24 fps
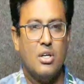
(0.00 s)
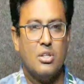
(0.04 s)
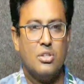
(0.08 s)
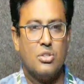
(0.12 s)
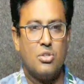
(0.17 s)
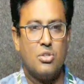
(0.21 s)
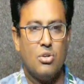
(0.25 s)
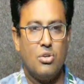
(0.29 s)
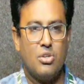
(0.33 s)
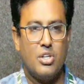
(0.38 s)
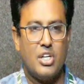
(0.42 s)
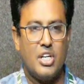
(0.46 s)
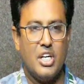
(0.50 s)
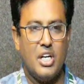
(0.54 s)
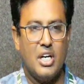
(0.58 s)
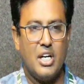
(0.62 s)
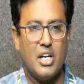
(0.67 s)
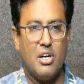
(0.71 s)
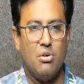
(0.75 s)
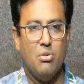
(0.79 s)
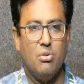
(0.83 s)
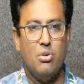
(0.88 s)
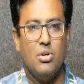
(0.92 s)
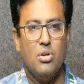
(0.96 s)
So till
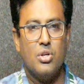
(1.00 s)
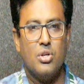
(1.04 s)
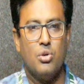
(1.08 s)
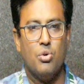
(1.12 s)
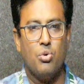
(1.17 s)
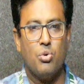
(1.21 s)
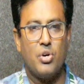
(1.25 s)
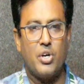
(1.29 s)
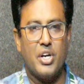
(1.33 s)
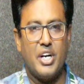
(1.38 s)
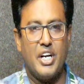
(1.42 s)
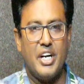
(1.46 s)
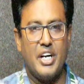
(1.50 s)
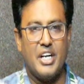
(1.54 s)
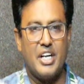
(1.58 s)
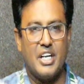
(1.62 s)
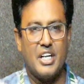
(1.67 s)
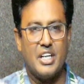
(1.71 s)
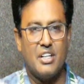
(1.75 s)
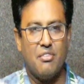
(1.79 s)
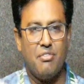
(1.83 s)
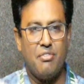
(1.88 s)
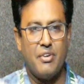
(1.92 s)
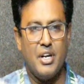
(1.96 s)
now you
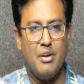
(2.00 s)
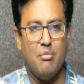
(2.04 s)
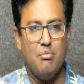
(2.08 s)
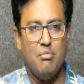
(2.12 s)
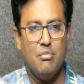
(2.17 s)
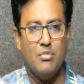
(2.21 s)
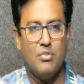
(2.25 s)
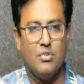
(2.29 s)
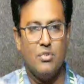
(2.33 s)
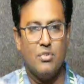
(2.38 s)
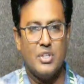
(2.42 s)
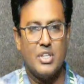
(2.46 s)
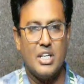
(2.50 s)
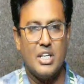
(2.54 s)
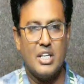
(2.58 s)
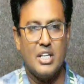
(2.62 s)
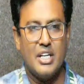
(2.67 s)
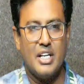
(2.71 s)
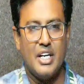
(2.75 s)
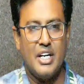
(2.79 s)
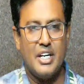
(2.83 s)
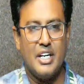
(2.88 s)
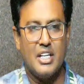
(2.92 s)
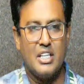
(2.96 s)
created the frame with the
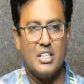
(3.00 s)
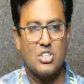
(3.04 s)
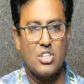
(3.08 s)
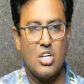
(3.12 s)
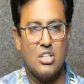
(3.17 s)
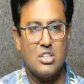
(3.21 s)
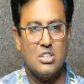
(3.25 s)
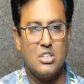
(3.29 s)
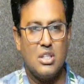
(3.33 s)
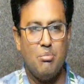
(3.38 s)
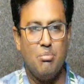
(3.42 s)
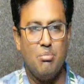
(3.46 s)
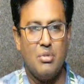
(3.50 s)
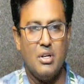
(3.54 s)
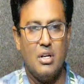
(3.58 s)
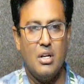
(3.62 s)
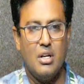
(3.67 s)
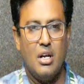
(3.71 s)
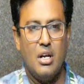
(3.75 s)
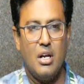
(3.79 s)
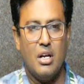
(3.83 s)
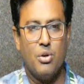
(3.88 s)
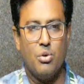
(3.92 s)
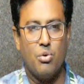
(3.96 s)
inheritance concept,
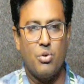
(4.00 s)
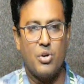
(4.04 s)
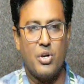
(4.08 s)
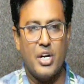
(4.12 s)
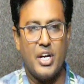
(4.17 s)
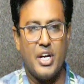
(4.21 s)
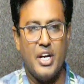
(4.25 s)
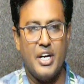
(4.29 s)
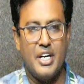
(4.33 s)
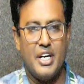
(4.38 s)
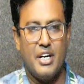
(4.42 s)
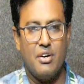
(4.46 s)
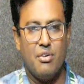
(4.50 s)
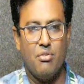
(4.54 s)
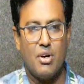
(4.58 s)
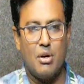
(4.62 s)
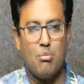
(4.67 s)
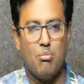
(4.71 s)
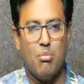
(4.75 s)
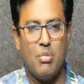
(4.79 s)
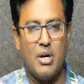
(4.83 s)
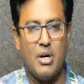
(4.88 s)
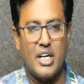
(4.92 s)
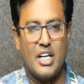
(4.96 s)
you created
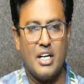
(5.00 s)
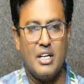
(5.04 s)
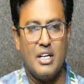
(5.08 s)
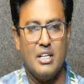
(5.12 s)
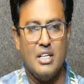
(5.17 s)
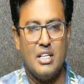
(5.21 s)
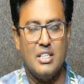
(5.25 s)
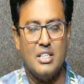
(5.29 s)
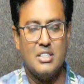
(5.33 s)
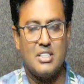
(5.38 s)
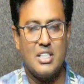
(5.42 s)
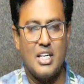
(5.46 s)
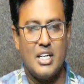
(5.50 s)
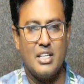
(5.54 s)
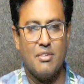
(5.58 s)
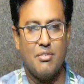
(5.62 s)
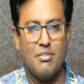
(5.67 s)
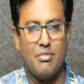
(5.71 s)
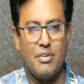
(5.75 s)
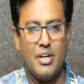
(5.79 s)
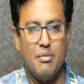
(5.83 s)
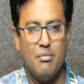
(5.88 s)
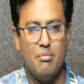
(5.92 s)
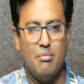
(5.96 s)
one button inside the
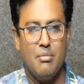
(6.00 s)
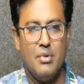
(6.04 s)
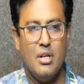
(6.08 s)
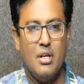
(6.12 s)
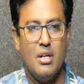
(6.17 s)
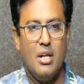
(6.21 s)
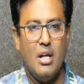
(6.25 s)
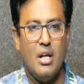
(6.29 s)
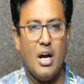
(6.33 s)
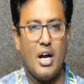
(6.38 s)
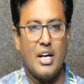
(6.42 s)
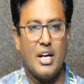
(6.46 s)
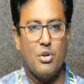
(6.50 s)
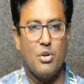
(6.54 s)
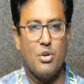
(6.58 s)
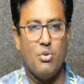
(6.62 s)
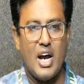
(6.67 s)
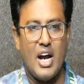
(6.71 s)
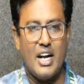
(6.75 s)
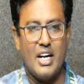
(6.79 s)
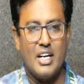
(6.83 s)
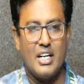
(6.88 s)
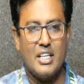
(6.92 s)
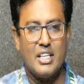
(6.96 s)
frame, and you
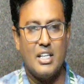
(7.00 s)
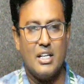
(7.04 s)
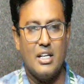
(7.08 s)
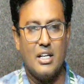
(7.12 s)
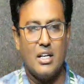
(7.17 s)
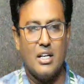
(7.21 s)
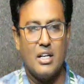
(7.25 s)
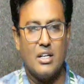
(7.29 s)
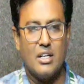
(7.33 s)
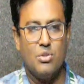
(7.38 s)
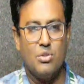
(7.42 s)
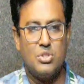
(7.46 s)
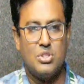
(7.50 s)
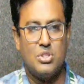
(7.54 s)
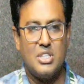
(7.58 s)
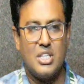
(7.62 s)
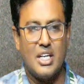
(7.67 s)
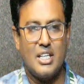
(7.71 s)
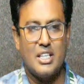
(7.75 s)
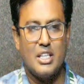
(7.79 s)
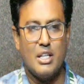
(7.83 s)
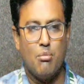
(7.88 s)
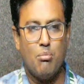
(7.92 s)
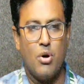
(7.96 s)
added you
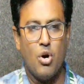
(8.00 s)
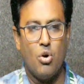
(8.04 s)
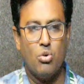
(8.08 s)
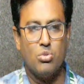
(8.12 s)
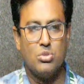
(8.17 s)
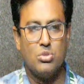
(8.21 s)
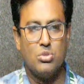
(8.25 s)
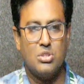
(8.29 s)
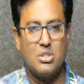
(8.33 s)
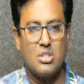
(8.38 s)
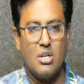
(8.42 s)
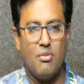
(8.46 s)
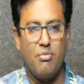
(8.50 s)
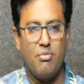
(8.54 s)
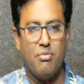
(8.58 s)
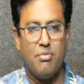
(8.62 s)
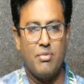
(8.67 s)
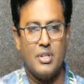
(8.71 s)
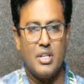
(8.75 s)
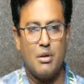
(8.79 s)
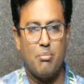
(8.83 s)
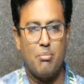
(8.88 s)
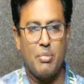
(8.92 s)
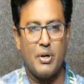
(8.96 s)
set the bounds of
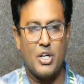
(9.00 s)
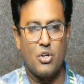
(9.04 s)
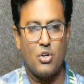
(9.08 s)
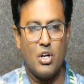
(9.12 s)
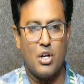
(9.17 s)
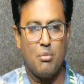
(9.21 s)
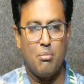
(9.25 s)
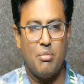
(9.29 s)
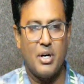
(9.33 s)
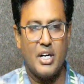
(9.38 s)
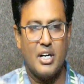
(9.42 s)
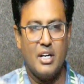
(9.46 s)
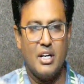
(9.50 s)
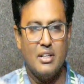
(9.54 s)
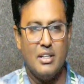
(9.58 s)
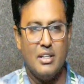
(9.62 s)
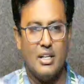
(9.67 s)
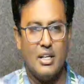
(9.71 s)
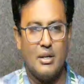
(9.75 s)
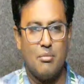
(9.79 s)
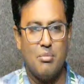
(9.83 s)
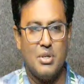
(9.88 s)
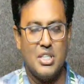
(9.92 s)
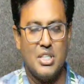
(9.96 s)
that particular button.
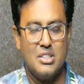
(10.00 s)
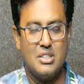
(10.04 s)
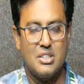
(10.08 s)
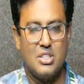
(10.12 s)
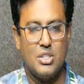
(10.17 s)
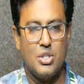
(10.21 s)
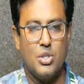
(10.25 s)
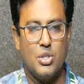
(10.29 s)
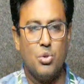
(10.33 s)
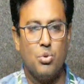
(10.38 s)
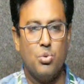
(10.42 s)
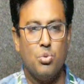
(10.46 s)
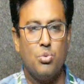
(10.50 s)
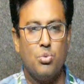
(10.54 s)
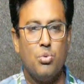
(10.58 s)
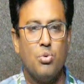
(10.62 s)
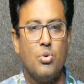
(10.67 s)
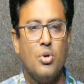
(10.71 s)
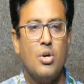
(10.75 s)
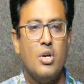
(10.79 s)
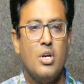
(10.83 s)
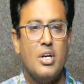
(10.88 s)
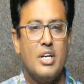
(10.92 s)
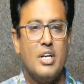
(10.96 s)
That means you
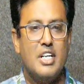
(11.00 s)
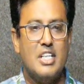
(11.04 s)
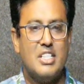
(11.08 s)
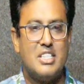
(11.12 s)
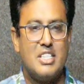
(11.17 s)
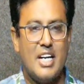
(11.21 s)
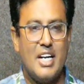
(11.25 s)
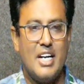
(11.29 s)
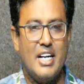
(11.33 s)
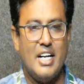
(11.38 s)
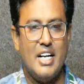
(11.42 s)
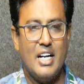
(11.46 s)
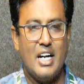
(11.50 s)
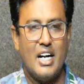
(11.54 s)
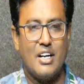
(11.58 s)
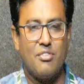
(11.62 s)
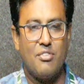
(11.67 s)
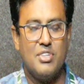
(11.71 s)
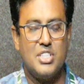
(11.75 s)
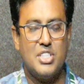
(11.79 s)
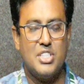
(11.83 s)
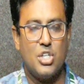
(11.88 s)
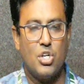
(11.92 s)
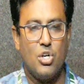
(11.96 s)
decided at
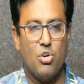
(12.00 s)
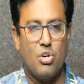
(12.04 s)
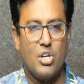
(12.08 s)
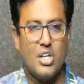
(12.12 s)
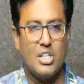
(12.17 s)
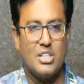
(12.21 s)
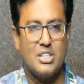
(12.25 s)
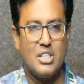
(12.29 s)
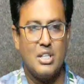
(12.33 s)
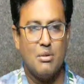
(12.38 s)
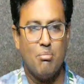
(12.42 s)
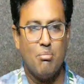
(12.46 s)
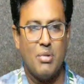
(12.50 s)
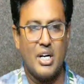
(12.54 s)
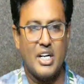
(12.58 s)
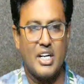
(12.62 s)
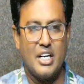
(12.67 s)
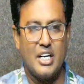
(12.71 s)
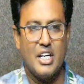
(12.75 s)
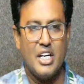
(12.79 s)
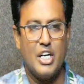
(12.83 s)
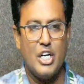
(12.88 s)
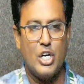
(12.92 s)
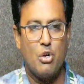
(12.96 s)
which location
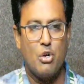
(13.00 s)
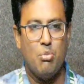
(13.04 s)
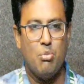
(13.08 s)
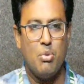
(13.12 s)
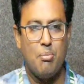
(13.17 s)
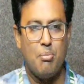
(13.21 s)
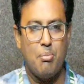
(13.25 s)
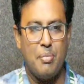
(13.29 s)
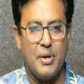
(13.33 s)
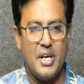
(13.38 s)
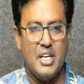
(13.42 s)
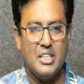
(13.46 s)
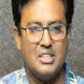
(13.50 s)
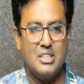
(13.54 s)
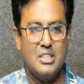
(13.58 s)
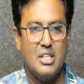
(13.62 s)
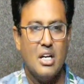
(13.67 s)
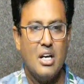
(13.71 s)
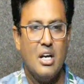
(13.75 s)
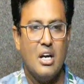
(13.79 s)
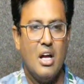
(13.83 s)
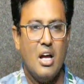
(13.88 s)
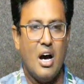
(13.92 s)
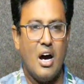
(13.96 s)
button need to be placed.
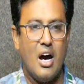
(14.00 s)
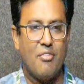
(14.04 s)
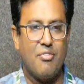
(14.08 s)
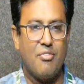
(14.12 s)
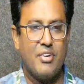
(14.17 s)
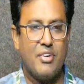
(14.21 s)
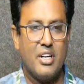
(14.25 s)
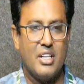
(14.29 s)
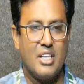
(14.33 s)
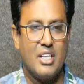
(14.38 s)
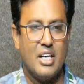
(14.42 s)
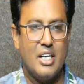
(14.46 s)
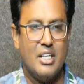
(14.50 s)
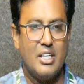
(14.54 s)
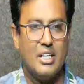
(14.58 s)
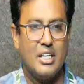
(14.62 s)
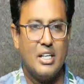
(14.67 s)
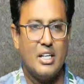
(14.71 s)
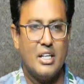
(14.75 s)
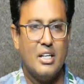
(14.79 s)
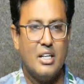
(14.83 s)
After that